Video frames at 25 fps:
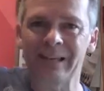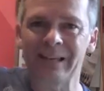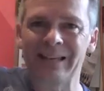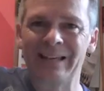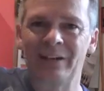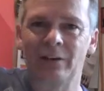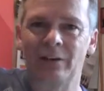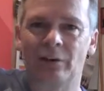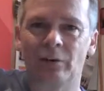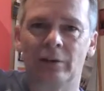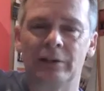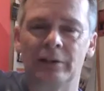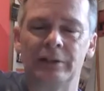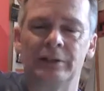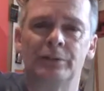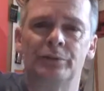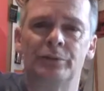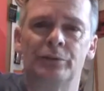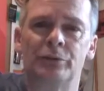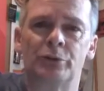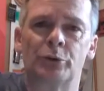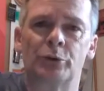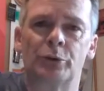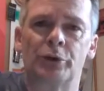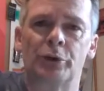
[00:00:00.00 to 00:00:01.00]
And I'll let you
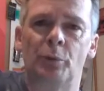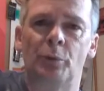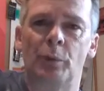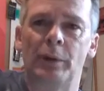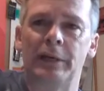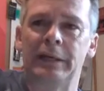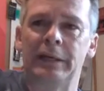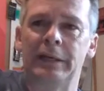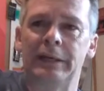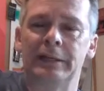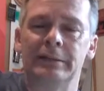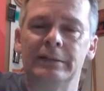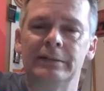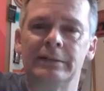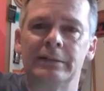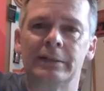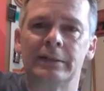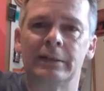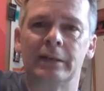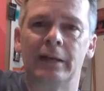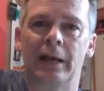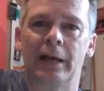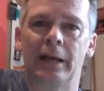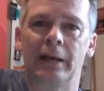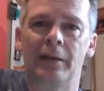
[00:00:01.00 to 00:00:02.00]
enjoy your weekend.
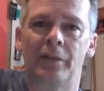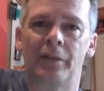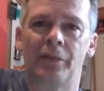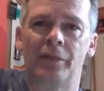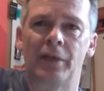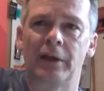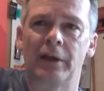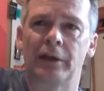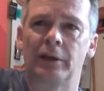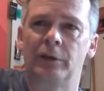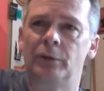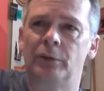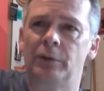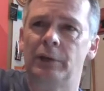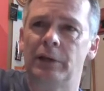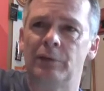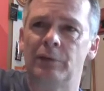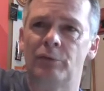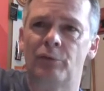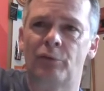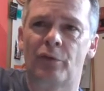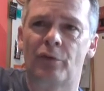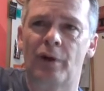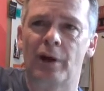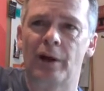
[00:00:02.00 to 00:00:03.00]
And thank you
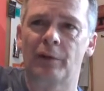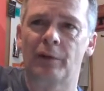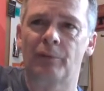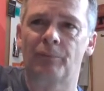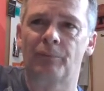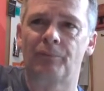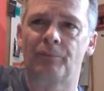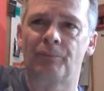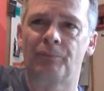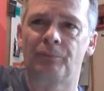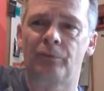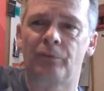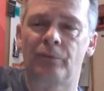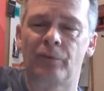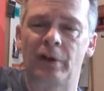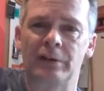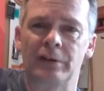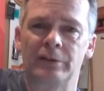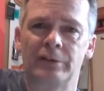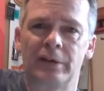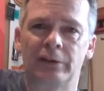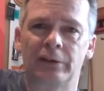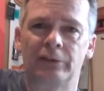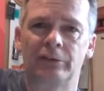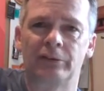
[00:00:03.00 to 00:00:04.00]
again, Frank.
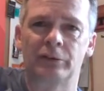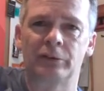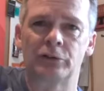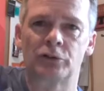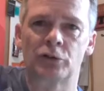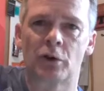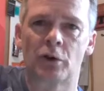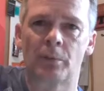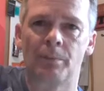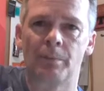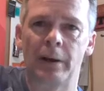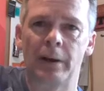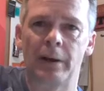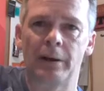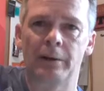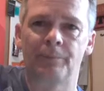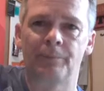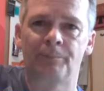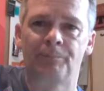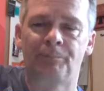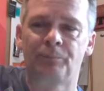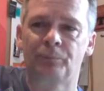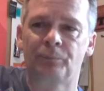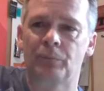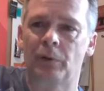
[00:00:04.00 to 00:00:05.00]
Fantastic job, mate.
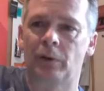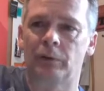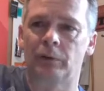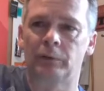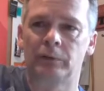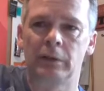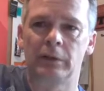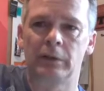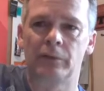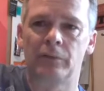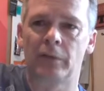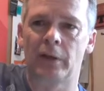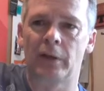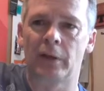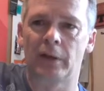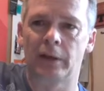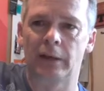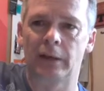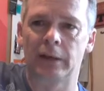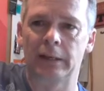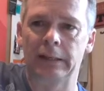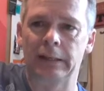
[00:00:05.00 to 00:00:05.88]
I'd give that